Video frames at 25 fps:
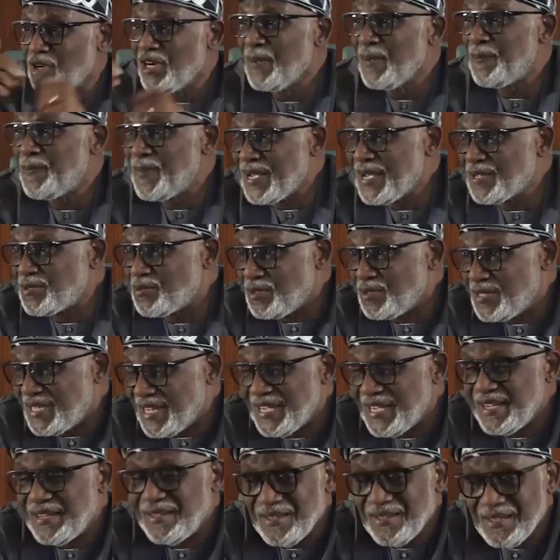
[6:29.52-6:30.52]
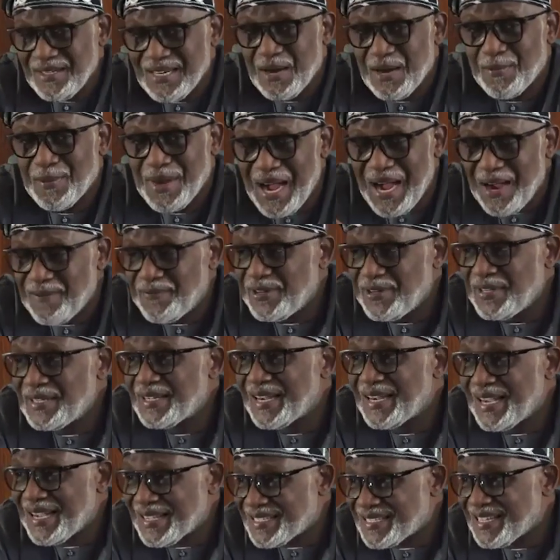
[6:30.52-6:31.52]
only place today that we're having
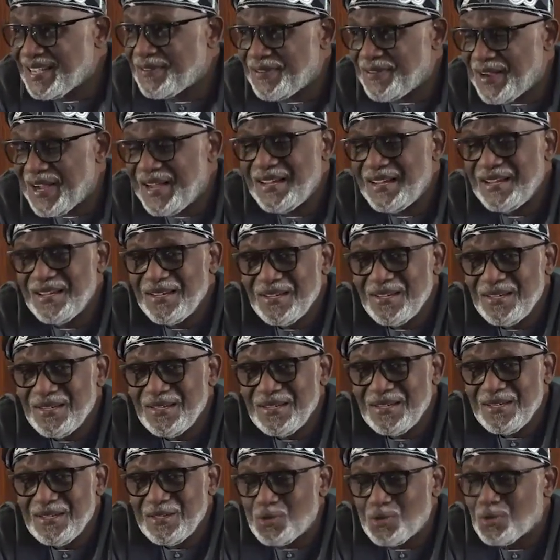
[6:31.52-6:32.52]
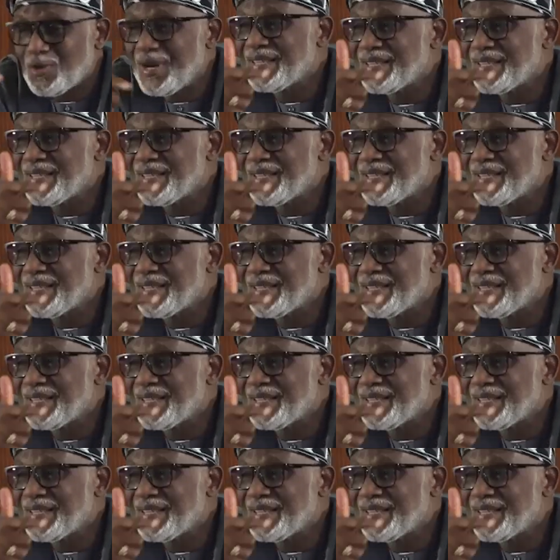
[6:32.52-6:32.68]
cassava to